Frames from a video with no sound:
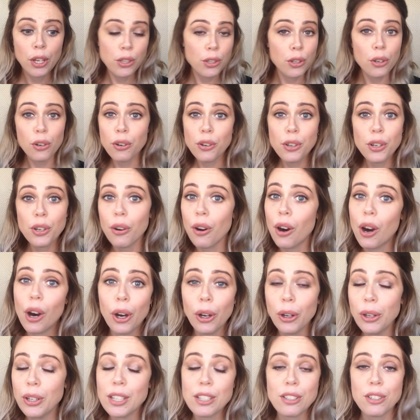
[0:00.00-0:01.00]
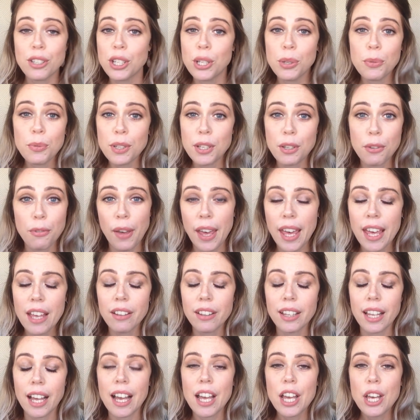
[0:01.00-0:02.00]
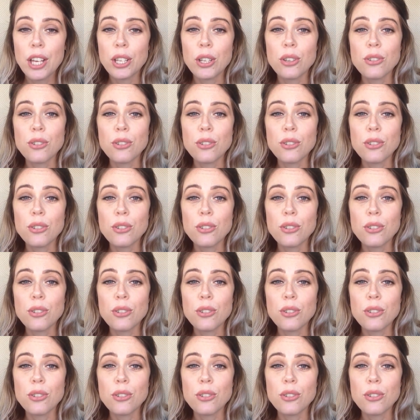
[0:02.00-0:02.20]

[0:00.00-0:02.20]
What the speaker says: You're your own intuitive healer.